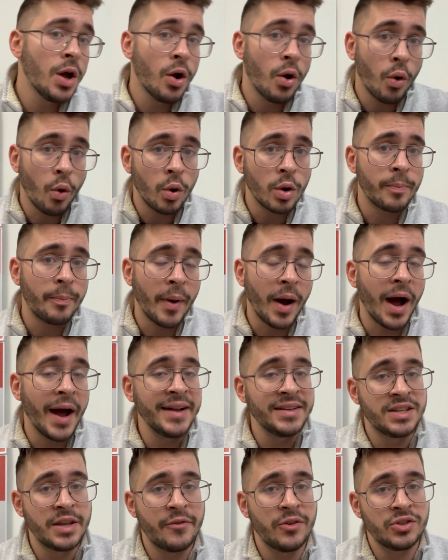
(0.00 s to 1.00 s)
or buy
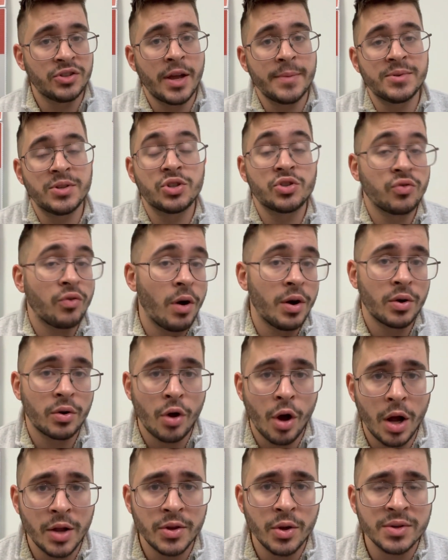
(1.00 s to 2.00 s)
different types of Toronto
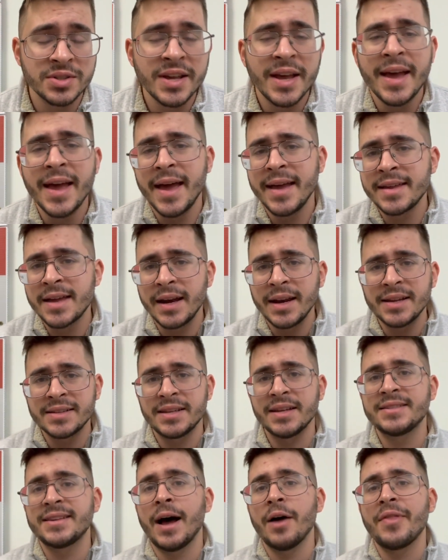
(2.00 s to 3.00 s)
condos, and getting a
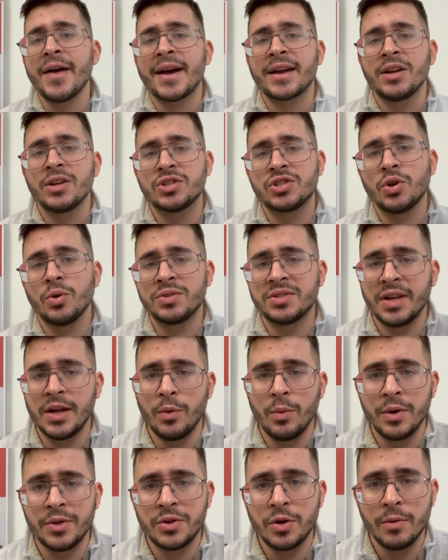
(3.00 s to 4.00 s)
sense how that can associate
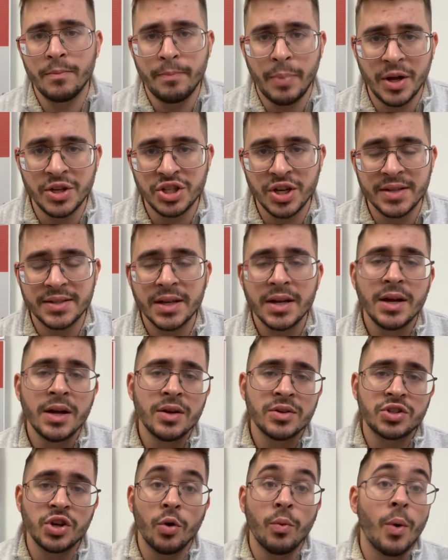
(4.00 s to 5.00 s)
with your budget.
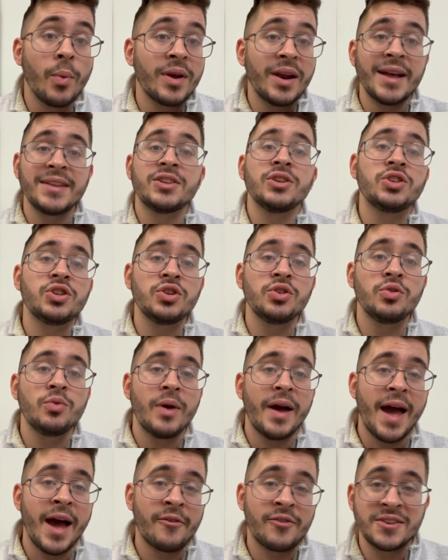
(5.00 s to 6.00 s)
So what we like to do
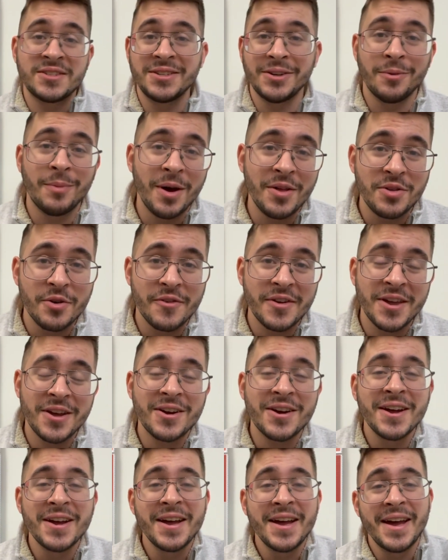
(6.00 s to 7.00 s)
every single month over
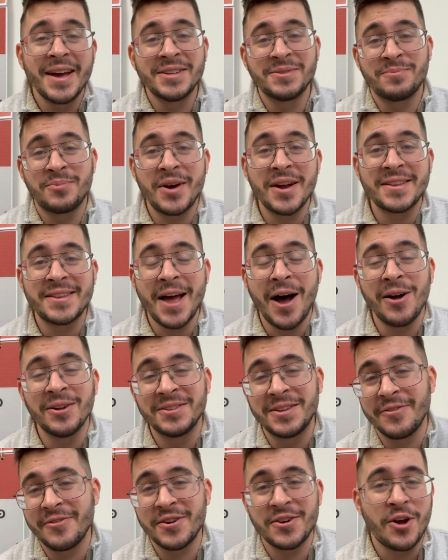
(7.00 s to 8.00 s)
here is break down
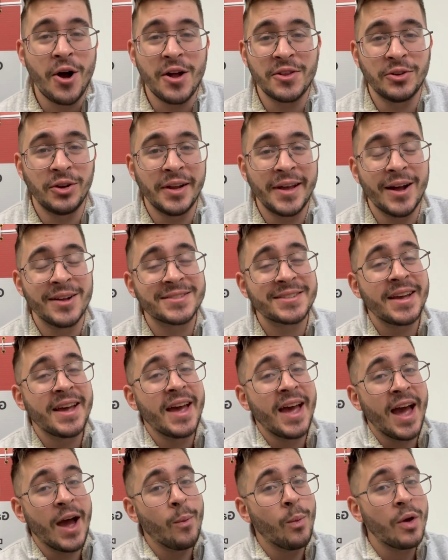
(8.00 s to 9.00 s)
different condo layouts
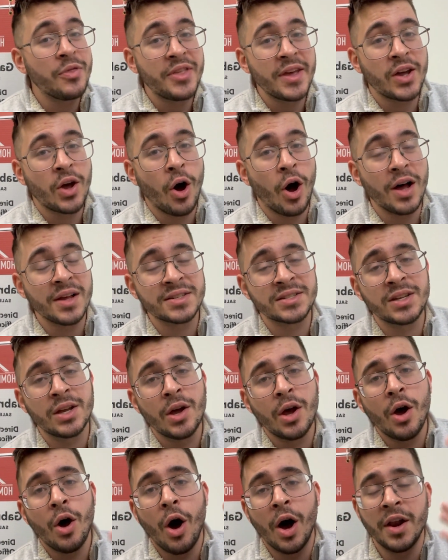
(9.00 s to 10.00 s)
and what they cost
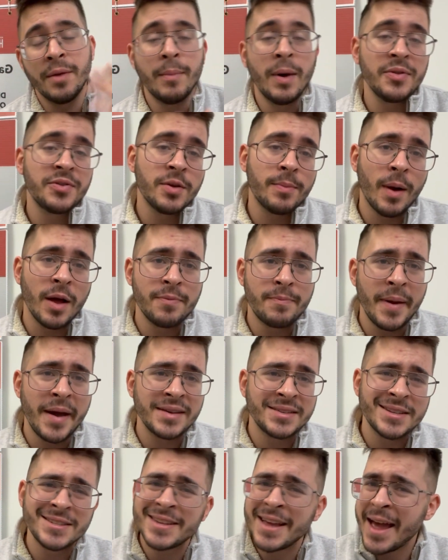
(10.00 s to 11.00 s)
on a month-to-month
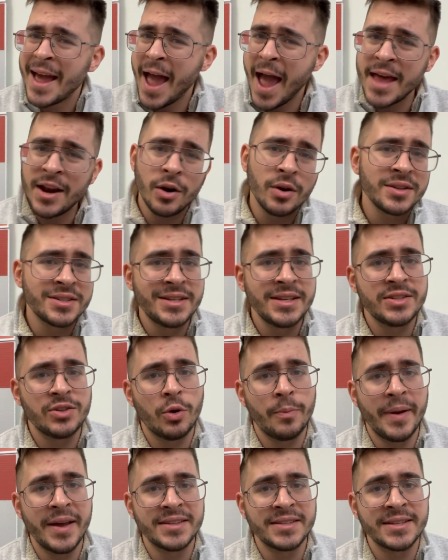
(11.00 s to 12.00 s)
basis and on a seasonal
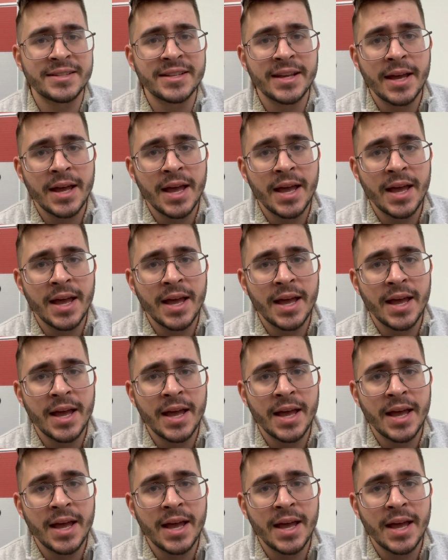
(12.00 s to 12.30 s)
basis